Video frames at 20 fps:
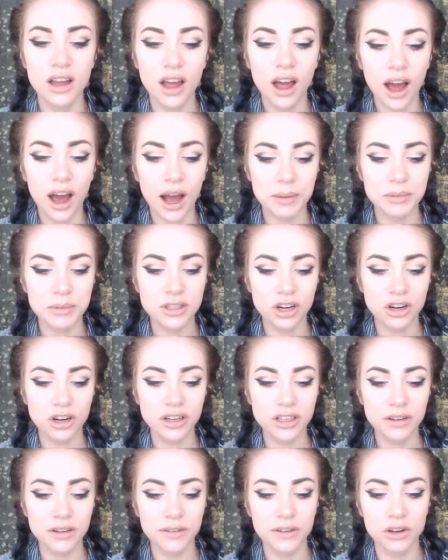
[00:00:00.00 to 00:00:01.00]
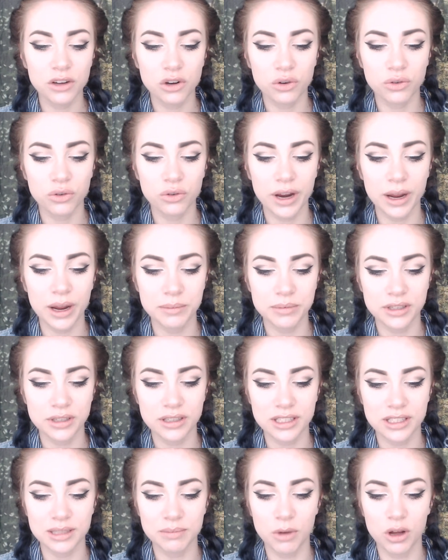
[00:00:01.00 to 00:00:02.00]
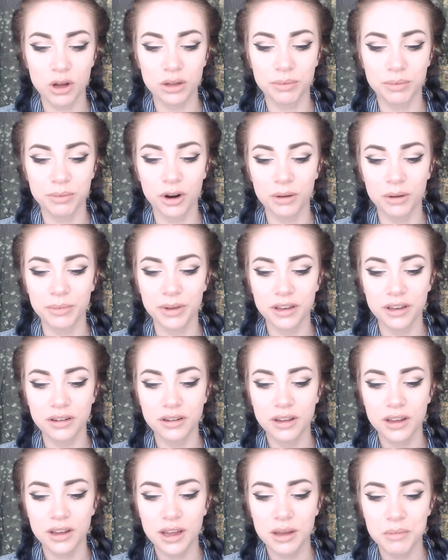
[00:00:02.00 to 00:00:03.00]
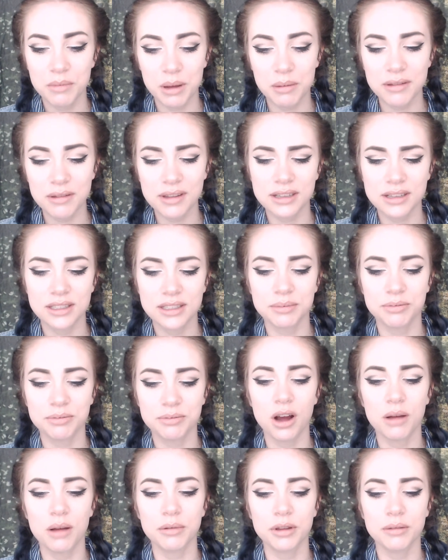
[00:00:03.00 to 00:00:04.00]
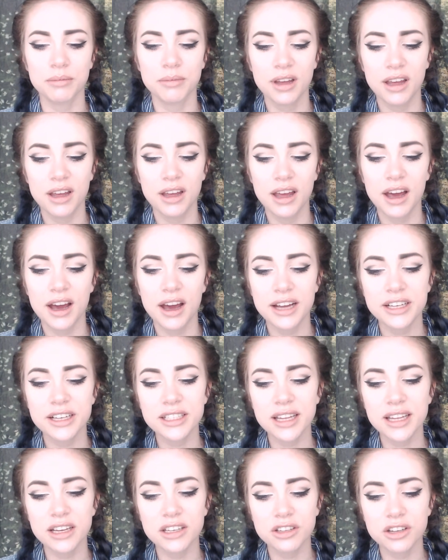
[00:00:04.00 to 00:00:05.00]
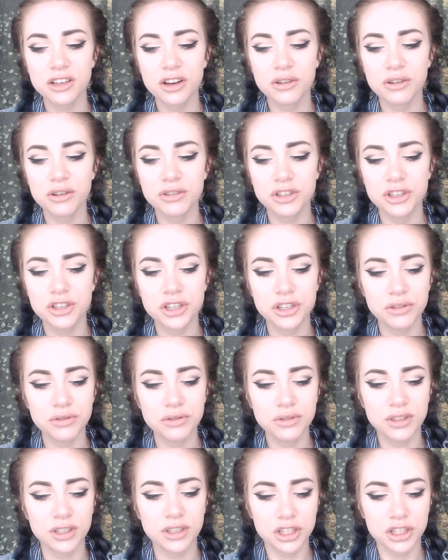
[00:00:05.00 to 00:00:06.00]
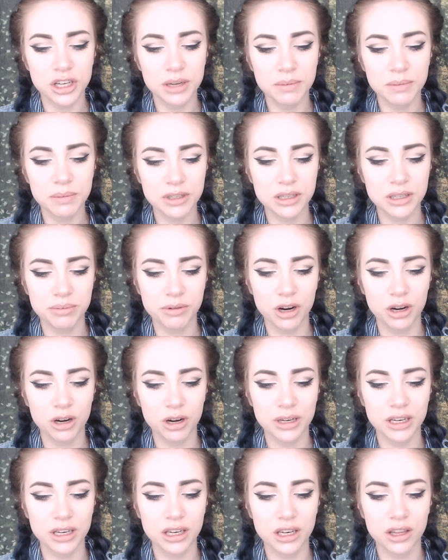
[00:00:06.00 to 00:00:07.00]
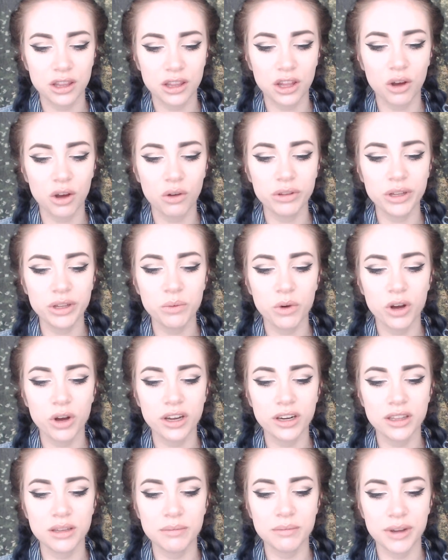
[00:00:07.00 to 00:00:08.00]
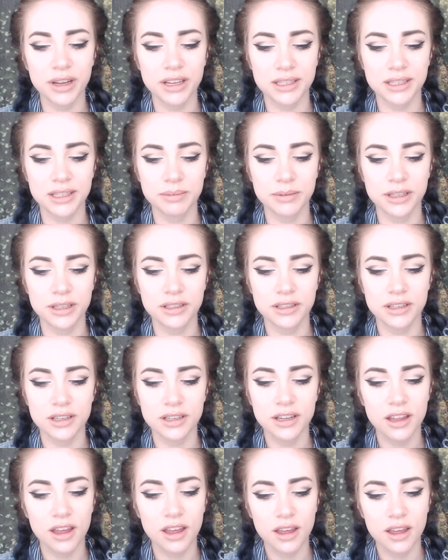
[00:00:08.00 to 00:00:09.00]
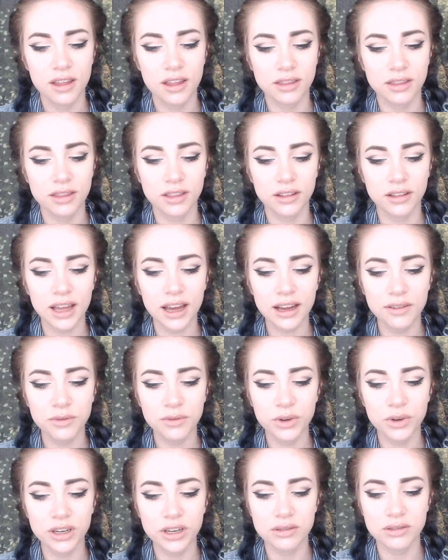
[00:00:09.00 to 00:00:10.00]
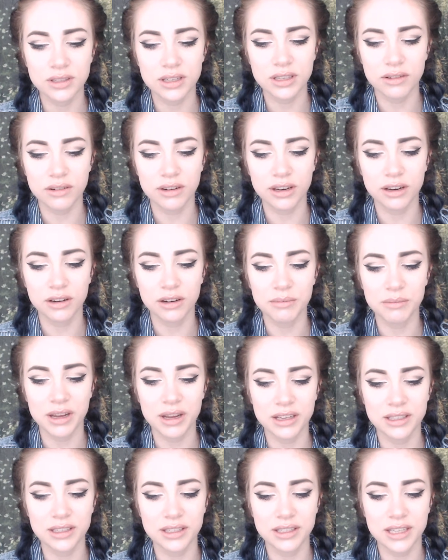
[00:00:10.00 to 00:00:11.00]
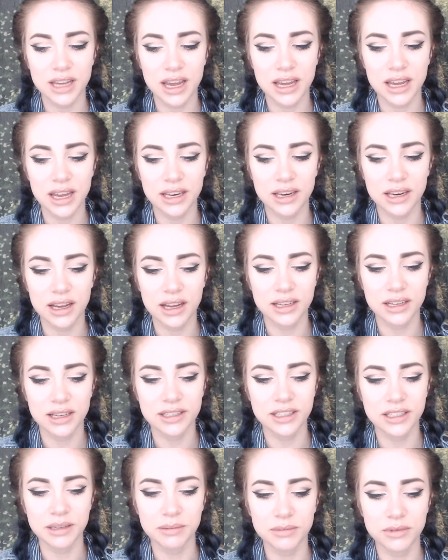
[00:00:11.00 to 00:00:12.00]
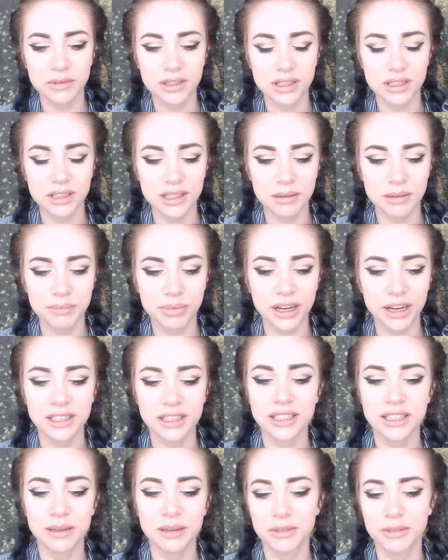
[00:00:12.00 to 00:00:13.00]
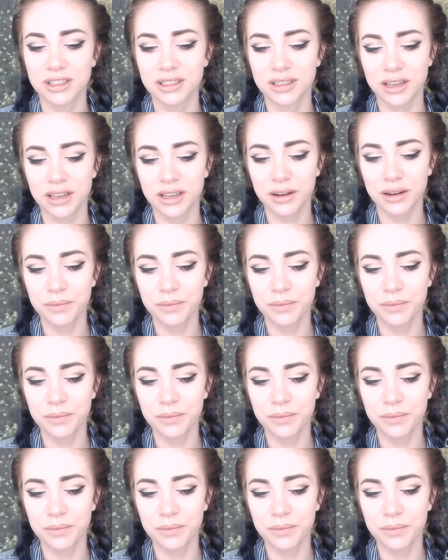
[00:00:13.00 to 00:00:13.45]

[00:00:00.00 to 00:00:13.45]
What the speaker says: I'm starting to feel cramped in this small apartment. Maybe that's the problem. I just had to go and choose the cheapest apartment, the only one in the basement. The lack of windows down here makes day and night seem to slip by seamlessly.